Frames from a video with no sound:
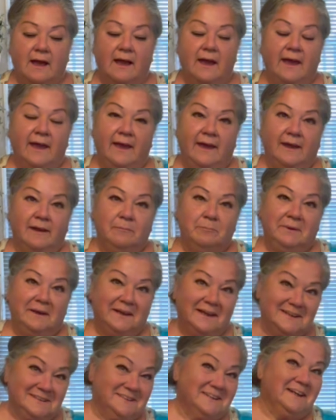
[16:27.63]
and
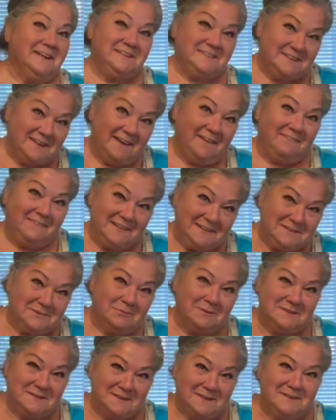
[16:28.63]
because I said this
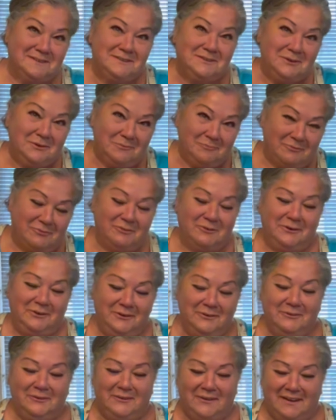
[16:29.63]
was a soup for
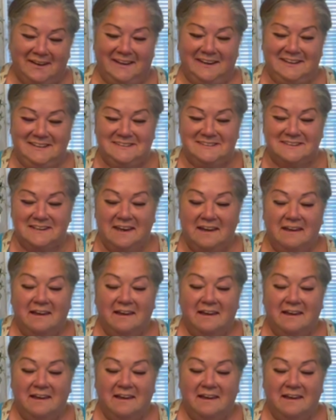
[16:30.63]
you guys,